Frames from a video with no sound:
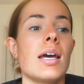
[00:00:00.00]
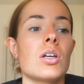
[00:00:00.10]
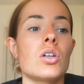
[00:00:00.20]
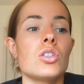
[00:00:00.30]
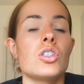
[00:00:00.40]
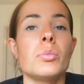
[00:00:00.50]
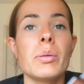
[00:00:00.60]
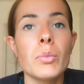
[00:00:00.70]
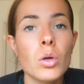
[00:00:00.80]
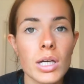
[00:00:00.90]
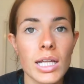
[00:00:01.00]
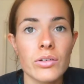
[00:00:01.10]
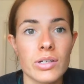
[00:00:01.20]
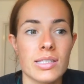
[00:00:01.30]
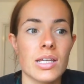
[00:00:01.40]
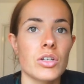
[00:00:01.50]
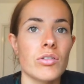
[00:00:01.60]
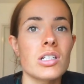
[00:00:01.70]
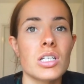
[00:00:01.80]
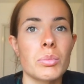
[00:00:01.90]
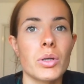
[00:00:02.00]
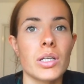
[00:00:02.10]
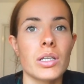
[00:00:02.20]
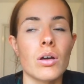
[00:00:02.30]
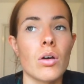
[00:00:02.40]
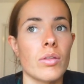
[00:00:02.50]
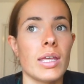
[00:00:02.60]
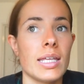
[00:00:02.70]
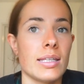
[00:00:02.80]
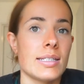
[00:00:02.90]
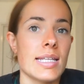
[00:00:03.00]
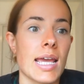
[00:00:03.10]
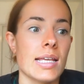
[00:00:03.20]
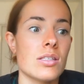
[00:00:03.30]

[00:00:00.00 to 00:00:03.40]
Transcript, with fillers: and consuming more calories than you're actually burning in a day.